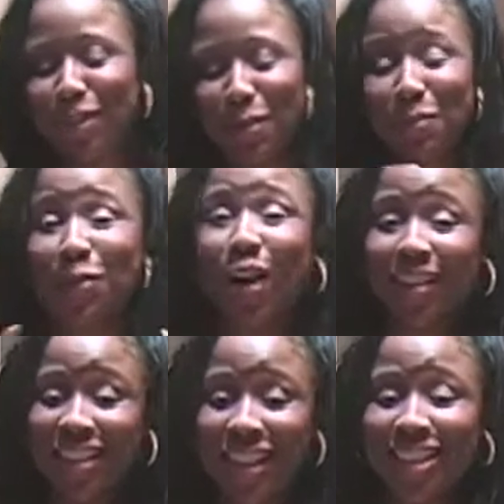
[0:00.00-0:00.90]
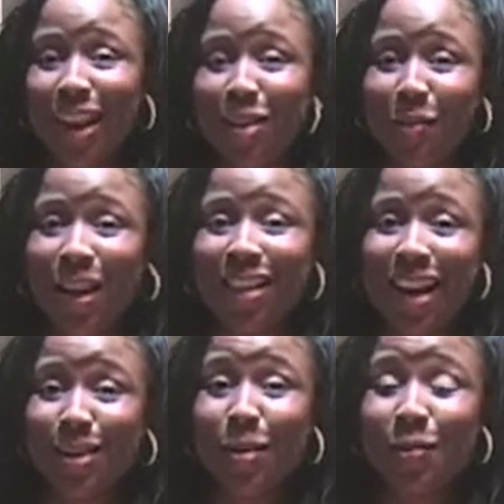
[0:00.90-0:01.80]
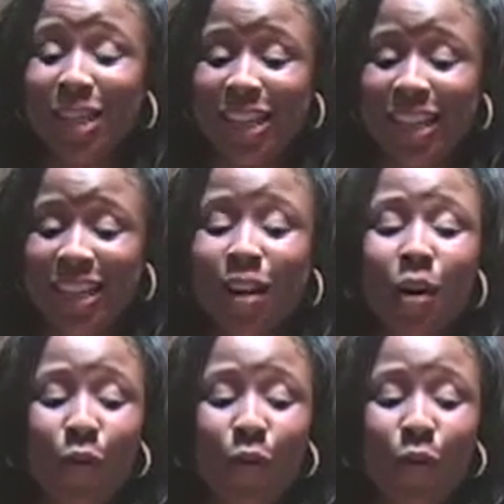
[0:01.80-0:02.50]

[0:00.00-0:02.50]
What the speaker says: I'm going to move all the things out of the way that I don't need